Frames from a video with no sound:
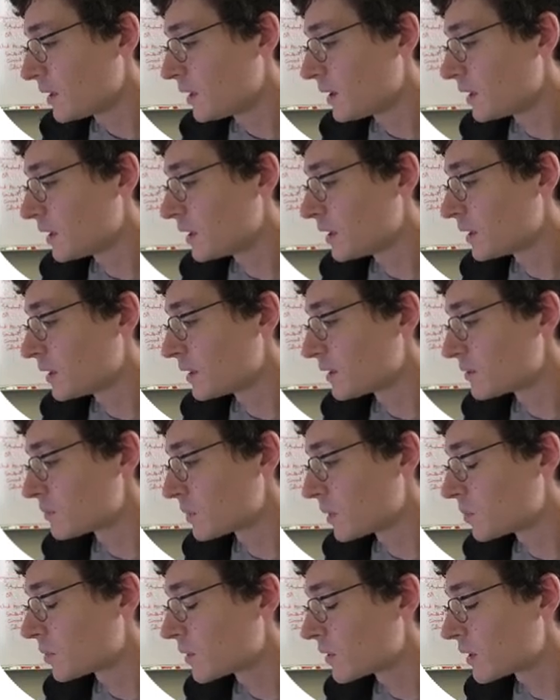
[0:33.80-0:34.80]
And
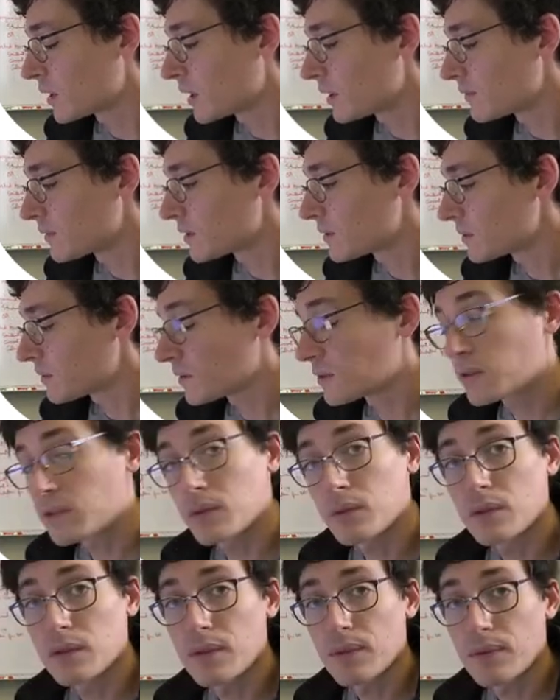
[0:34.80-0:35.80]
remember, Canvas runs
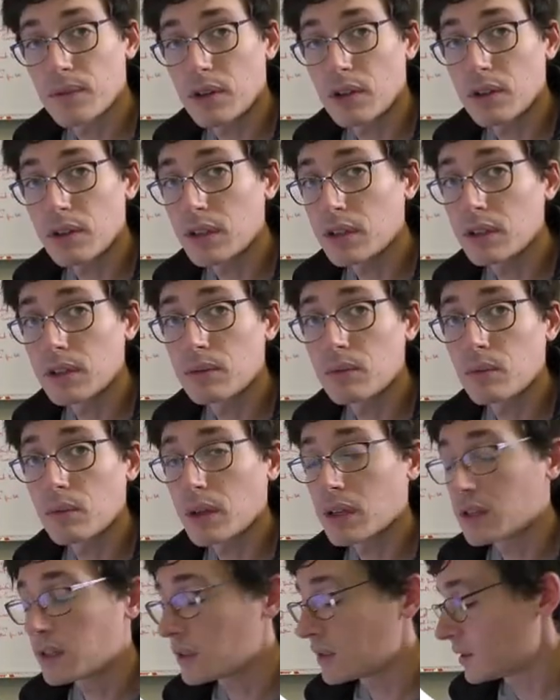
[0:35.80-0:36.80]
through Safari
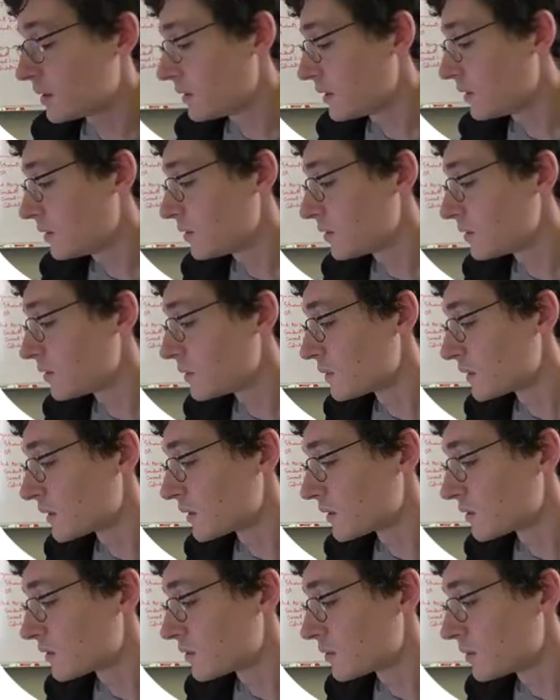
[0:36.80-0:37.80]
when you're using
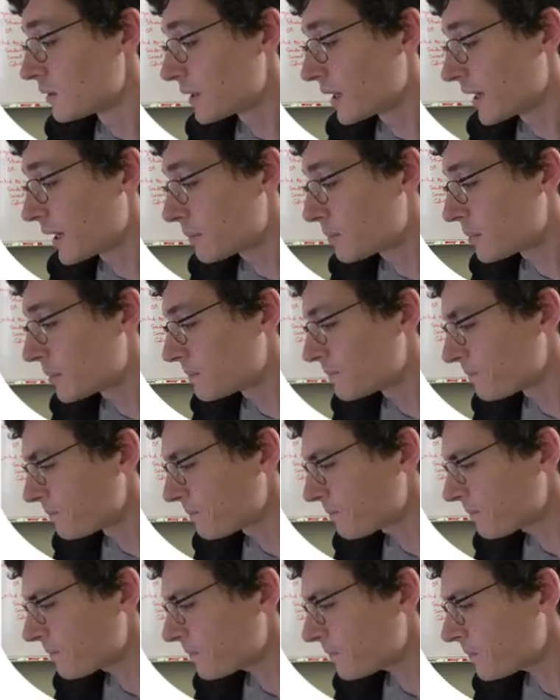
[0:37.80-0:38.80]
the student app.
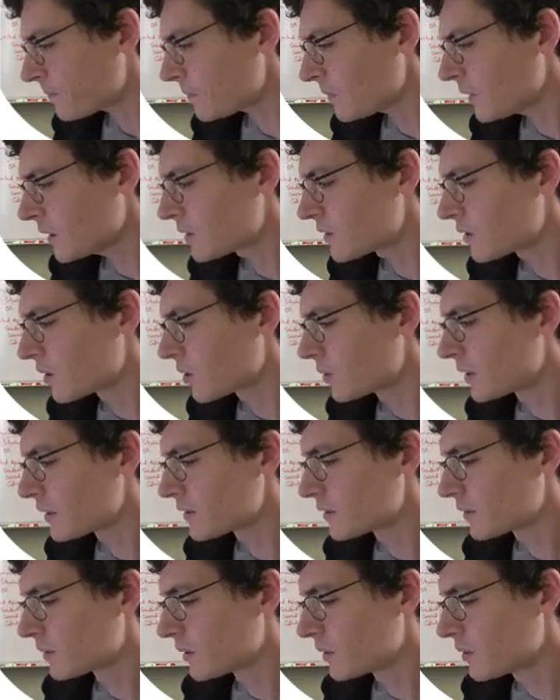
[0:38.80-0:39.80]
So
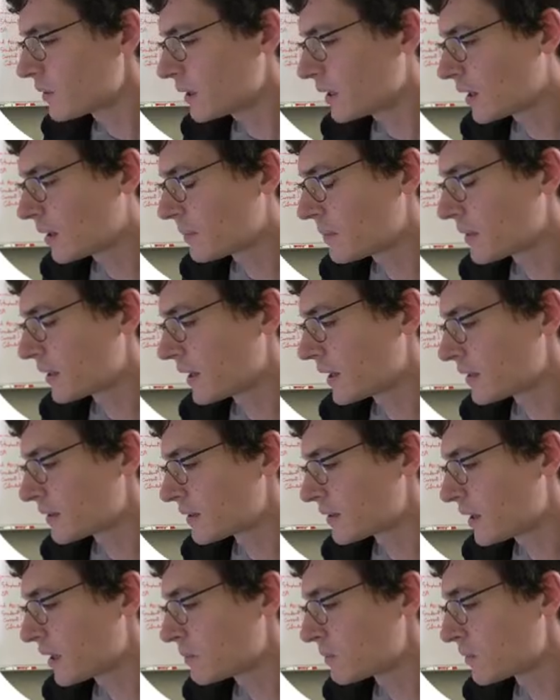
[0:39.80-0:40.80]
it's loading up that
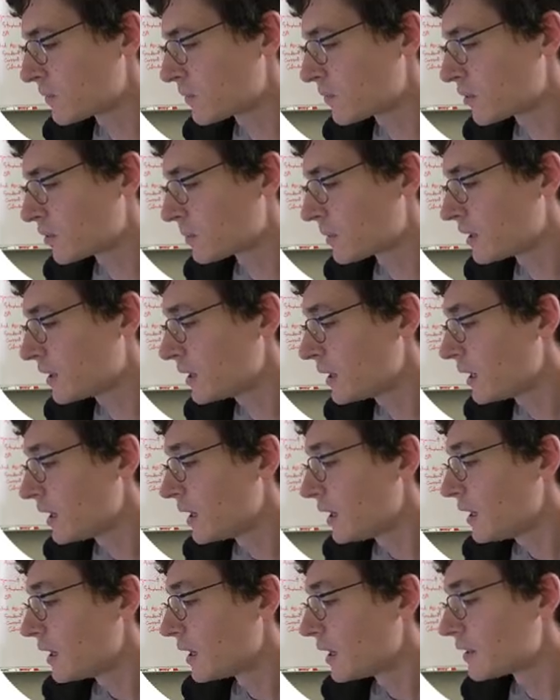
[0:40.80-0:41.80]
assignment for me.
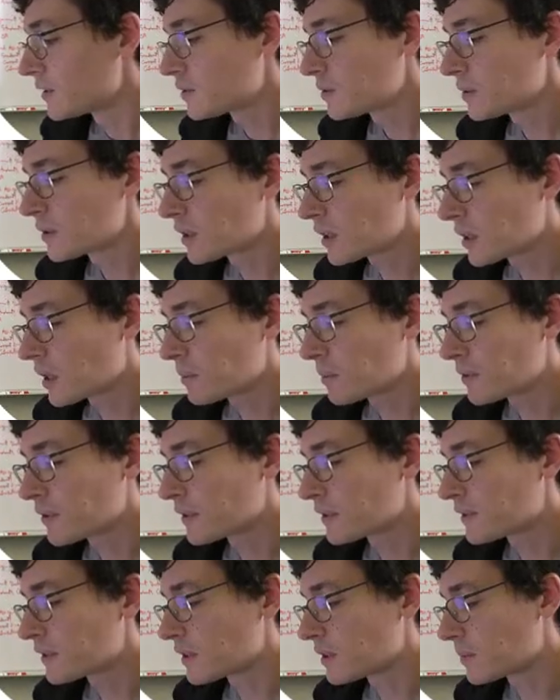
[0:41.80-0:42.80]
And it's doing a couple
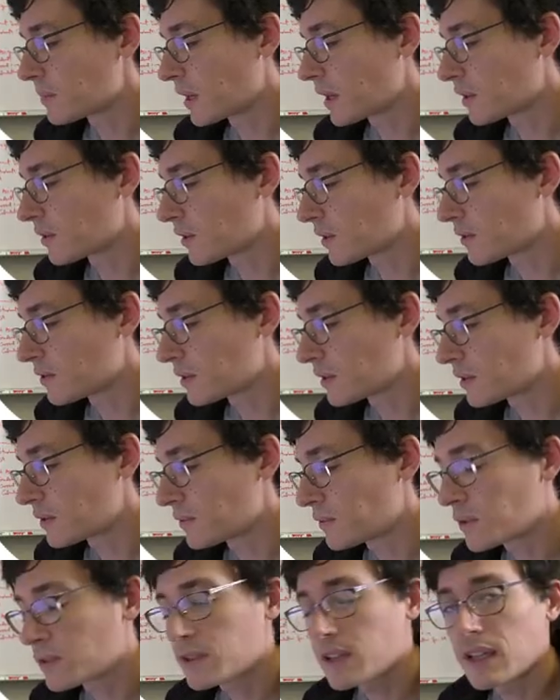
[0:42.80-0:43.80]
things in the background. On the
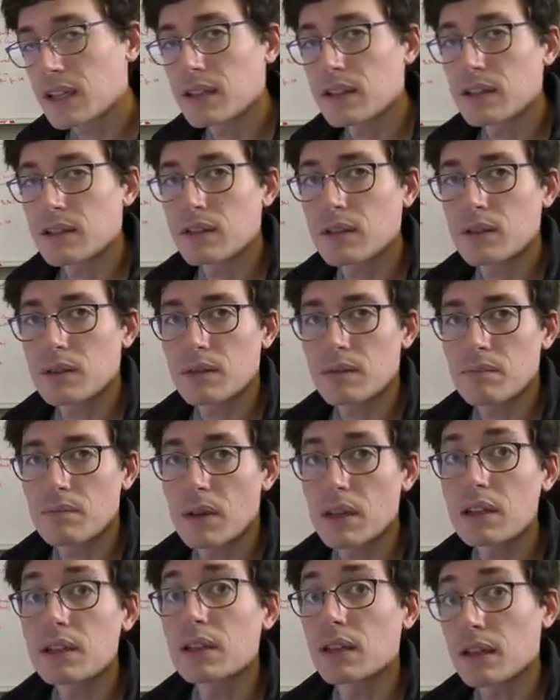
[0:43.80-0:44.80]
first hand, it's
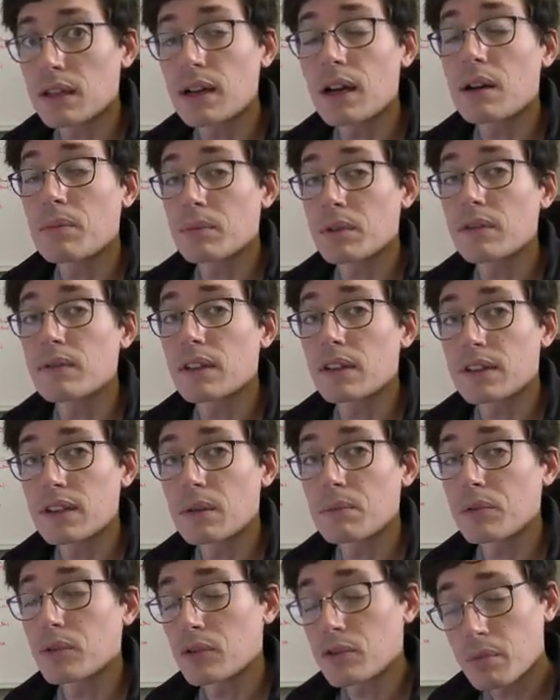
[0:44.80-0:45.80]
making a copy of that
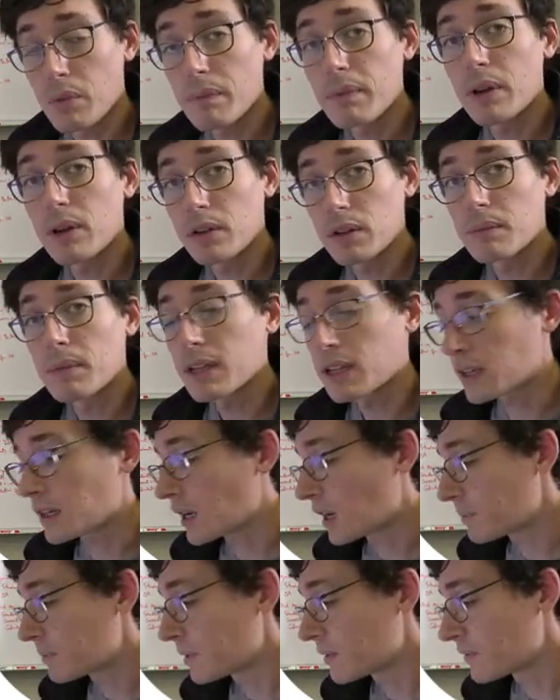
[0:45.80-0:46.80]
template. It's preparing to make a
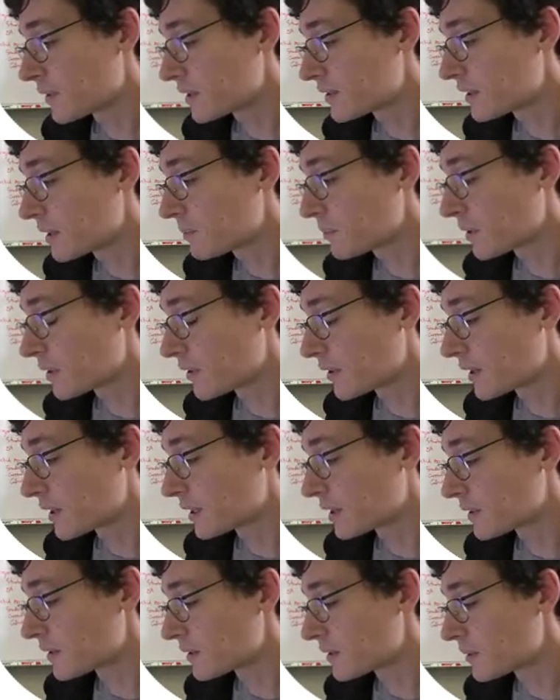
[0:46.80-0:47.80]
copy of that template that I
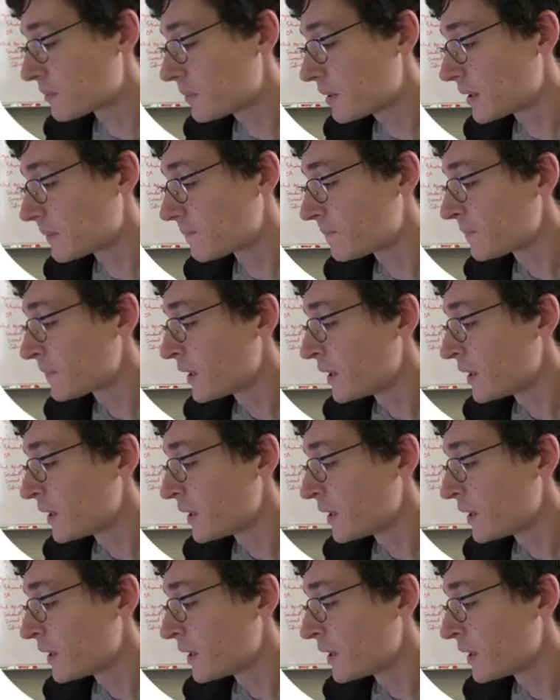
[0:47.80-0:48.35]
can submit.